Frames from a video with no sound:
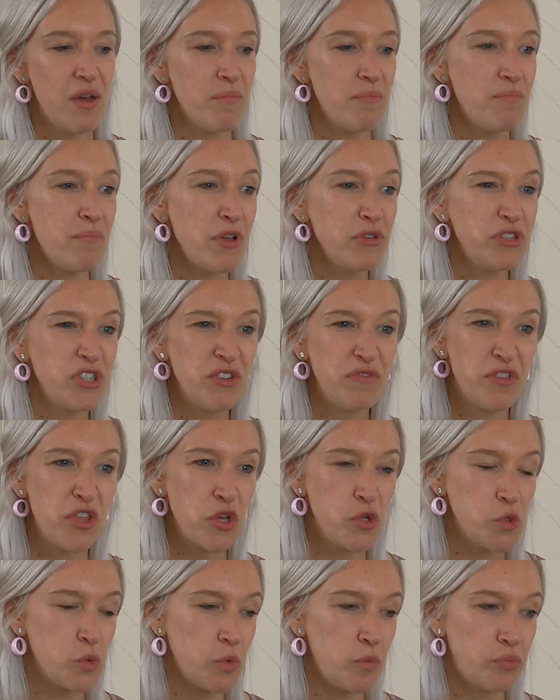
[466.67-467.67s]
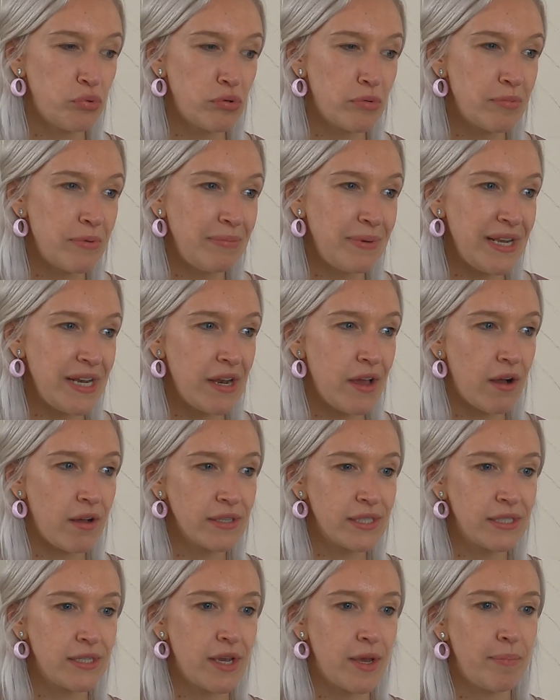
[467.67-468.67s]
Most of those would probably
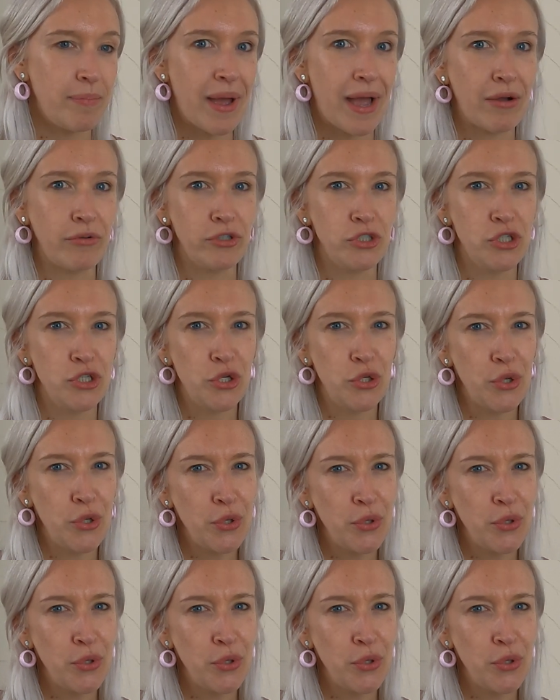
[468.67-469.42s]
last about